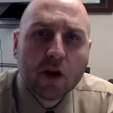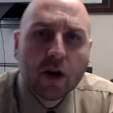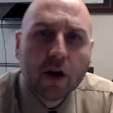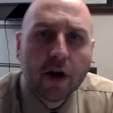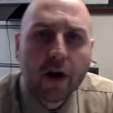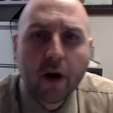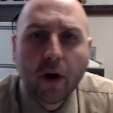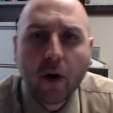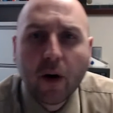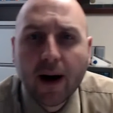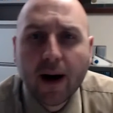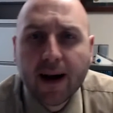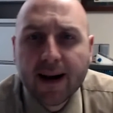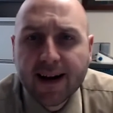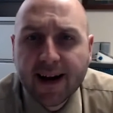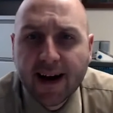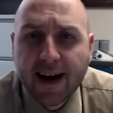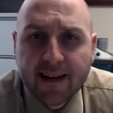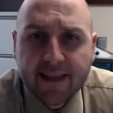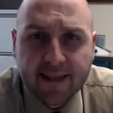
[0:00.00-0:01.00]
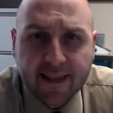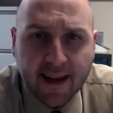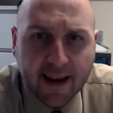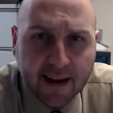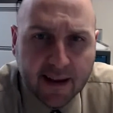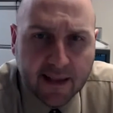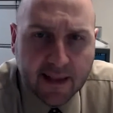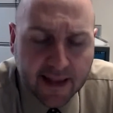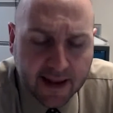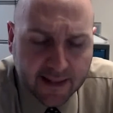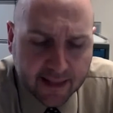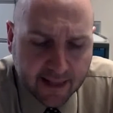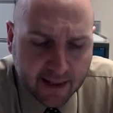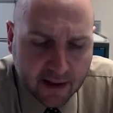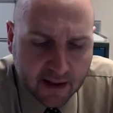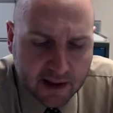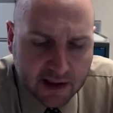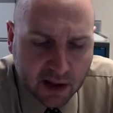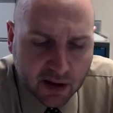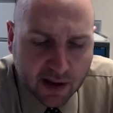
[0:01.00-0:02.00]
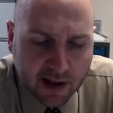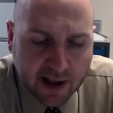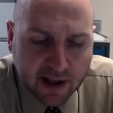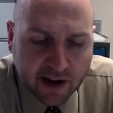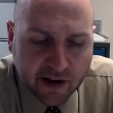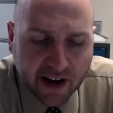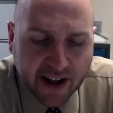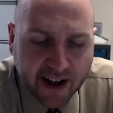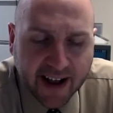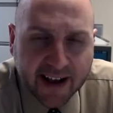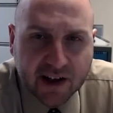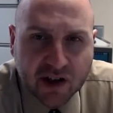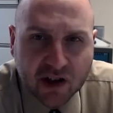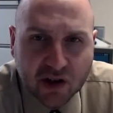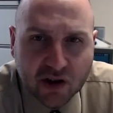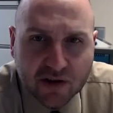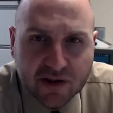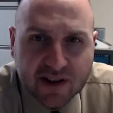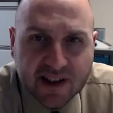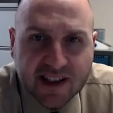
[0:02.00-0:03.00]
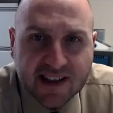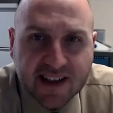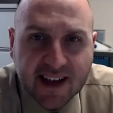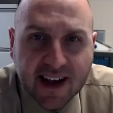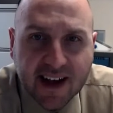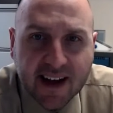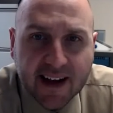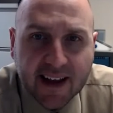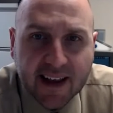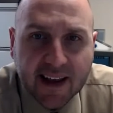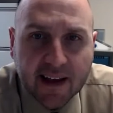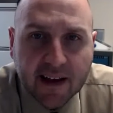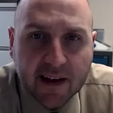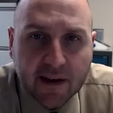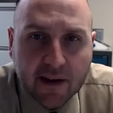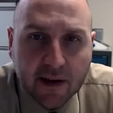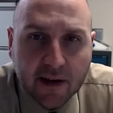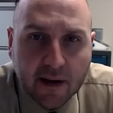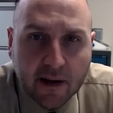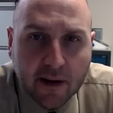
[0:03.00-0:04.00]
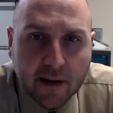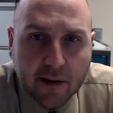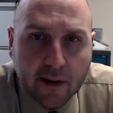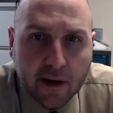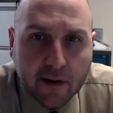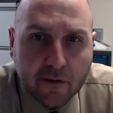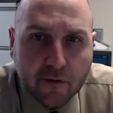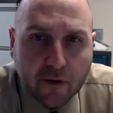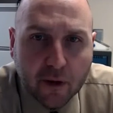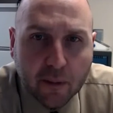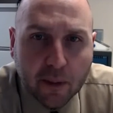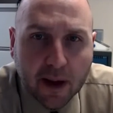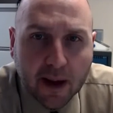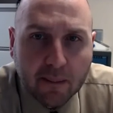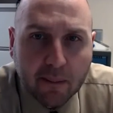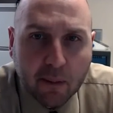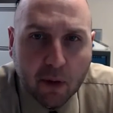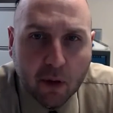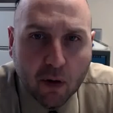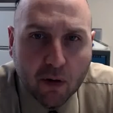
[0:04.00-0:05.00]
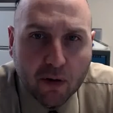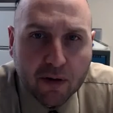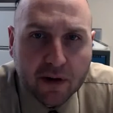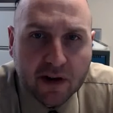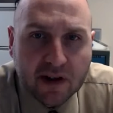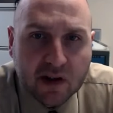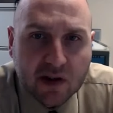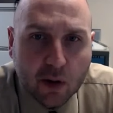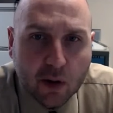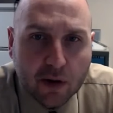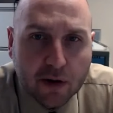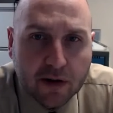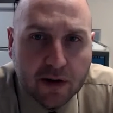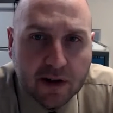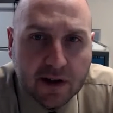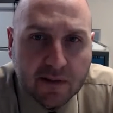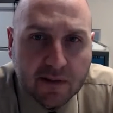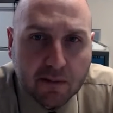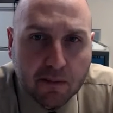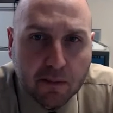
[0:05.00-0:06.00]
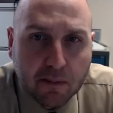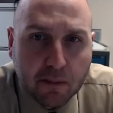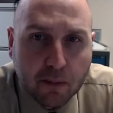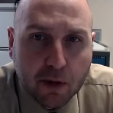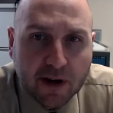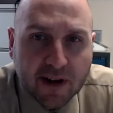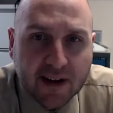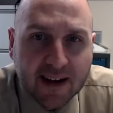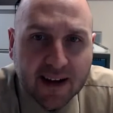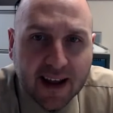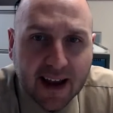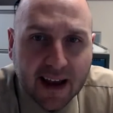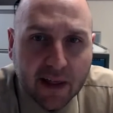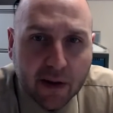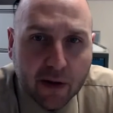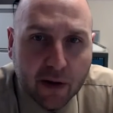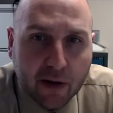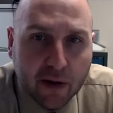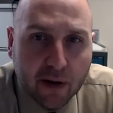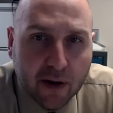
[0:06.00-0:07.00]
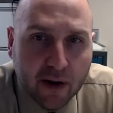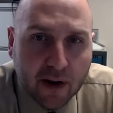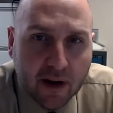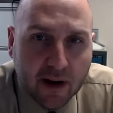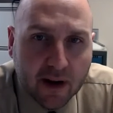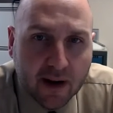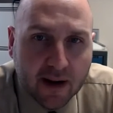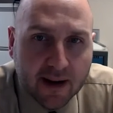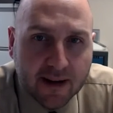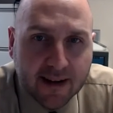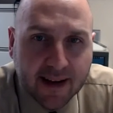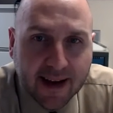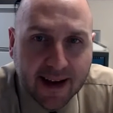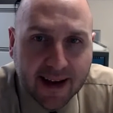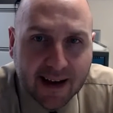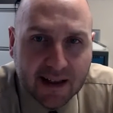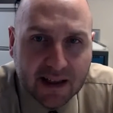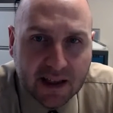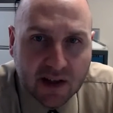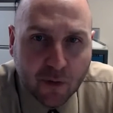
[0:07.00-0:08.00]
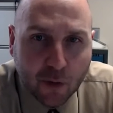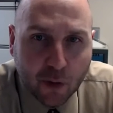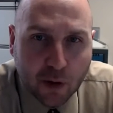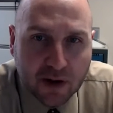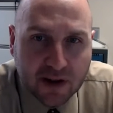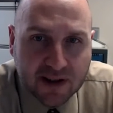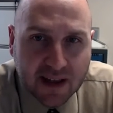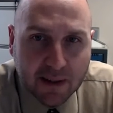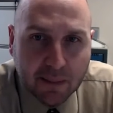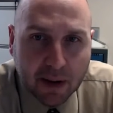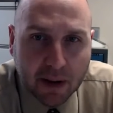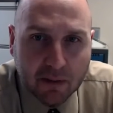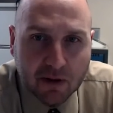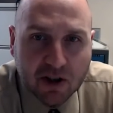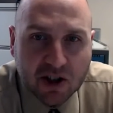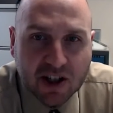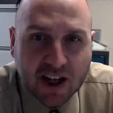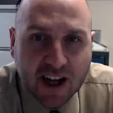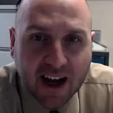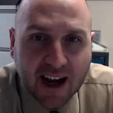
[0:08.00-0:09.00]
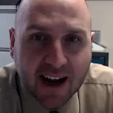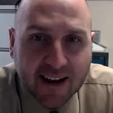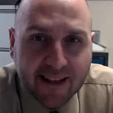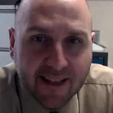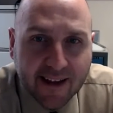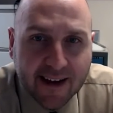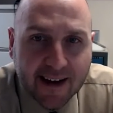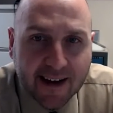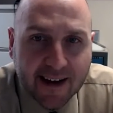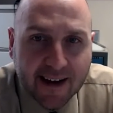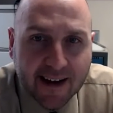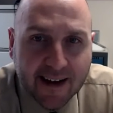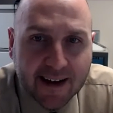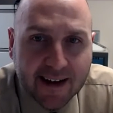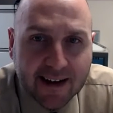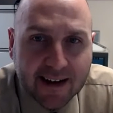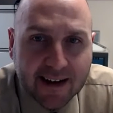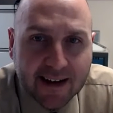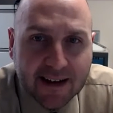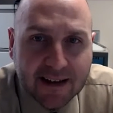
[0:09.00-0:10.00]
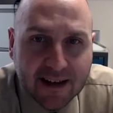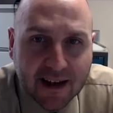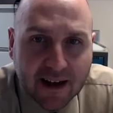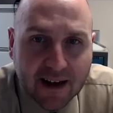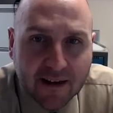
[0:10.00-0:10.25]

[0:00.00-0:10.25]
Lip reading: I think that the International Society for Bipolar Disorders put together a task force that published guidelines